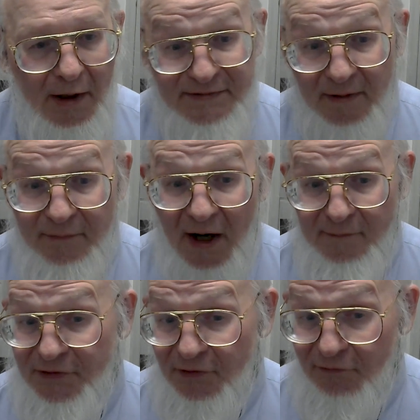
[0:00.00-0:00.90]

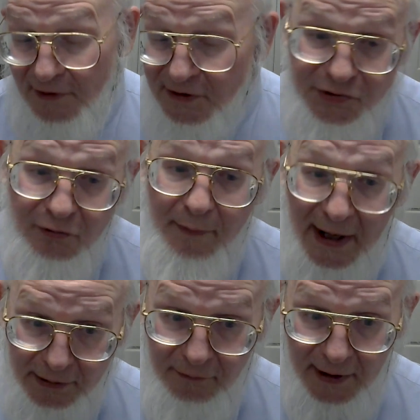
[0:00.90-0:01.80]
sometimes their regional
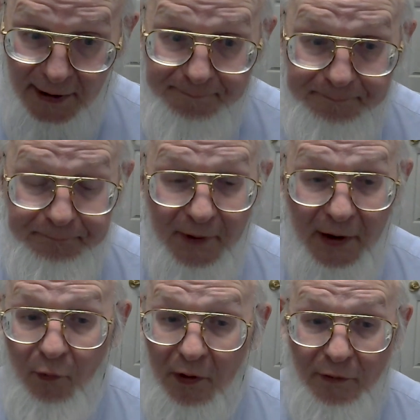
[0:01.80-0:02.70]
background,
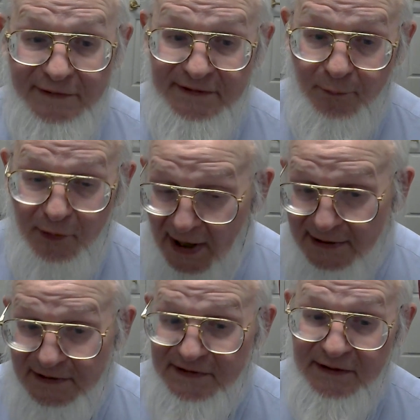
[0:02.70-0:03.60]
and what was the
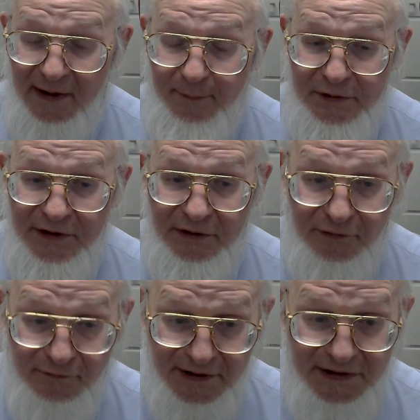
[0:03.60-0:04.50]
practice in that
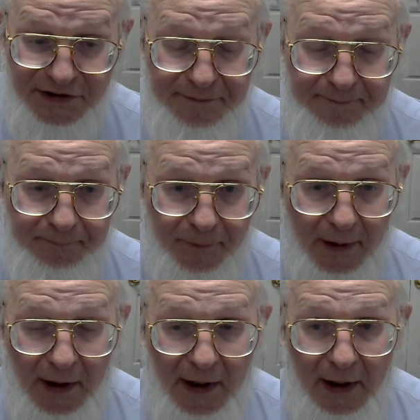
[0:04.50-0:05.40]
particular region.
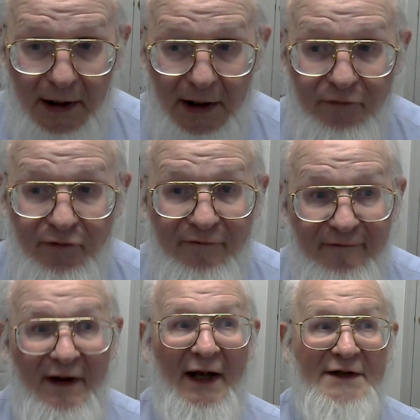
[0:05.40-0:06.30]
It
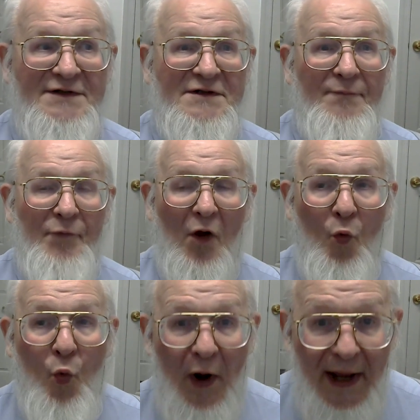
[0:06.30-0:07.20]
reflects
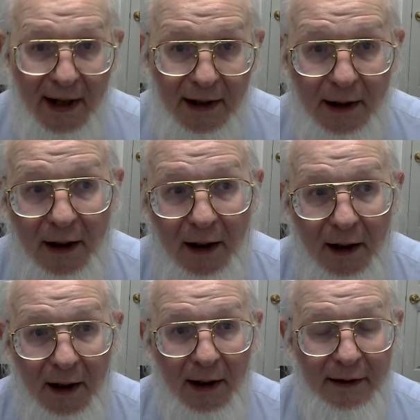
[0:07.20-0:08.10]
when
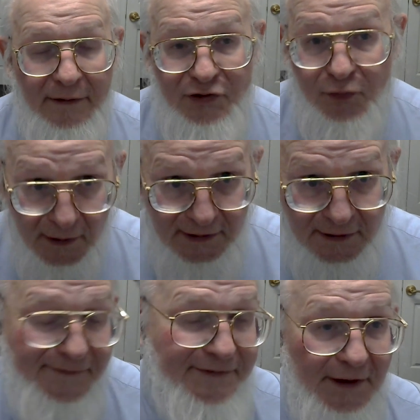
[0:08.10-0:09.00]
in the
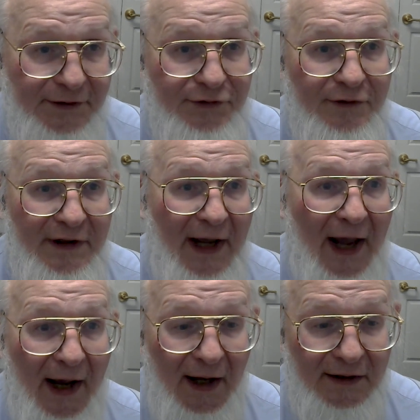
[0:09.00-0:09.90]
20th century,
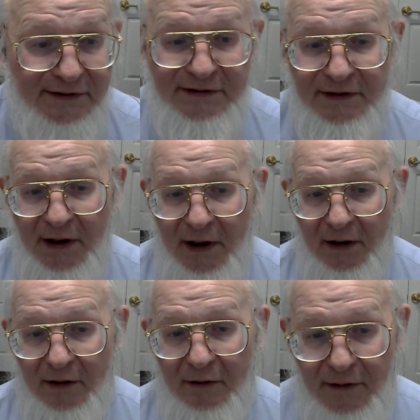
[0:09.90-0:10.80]
as
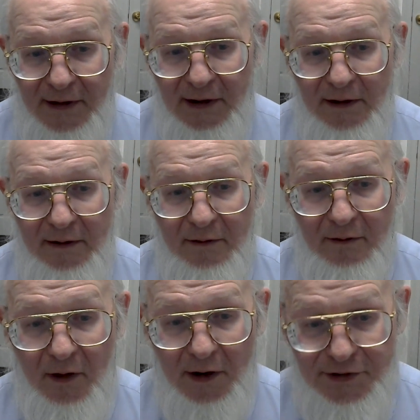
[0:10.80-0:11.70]
the
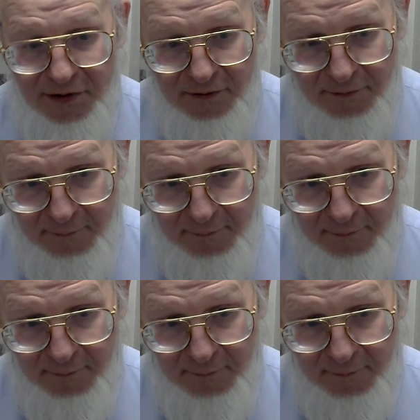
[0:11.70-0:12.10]
larger